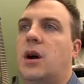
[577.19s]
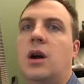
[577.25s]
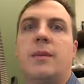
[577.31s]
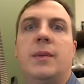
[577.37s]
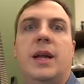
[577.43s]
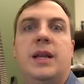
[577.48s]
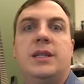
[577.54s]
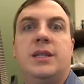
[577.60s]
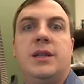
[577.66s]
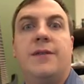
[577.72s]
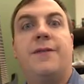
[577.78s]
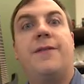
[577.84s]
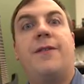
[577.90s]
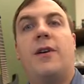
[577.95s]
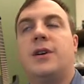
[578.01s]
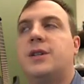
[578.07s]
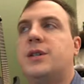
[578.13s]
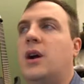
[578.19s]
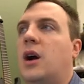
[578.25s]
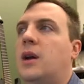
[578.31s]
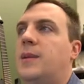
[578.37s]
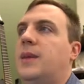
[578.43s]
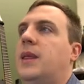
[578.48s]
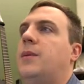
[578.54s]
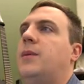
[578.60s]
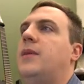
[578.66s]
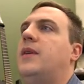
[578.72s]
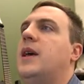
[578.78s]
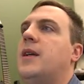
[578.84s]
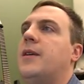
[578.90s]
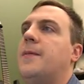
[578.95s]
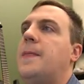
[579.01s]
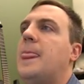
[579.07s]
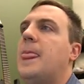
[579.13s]
argument. It's the first argument that we
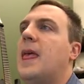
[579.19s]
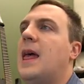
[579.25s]
get.